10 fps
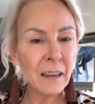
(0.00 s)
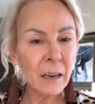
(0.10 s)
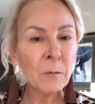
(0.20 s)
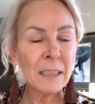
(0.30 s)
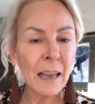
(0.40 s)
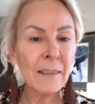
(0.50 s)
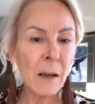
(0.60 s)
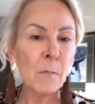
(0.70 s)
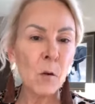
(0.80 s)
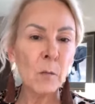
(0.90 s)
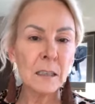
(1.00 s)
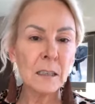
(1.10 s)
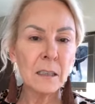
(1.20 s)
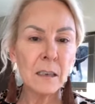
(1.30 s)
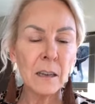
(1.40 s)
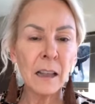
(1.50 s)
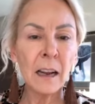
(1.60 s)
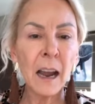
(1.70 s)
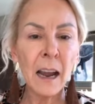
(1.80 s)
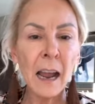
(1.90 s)
it was at that moment
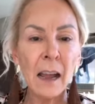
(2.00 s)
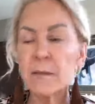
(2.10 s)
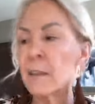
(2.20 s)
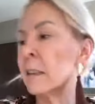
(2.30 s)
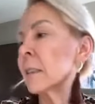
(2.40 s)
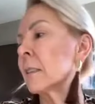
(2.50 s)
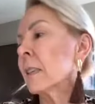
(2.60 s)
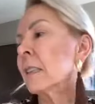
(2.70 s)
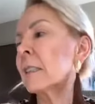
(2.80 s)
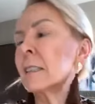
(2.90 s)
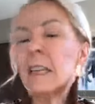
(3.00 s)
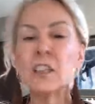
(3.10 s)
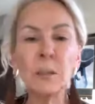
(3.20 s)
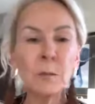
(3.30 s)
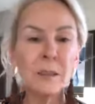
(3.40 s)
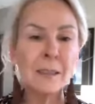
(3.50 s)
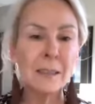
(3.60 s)
that I had this insatiable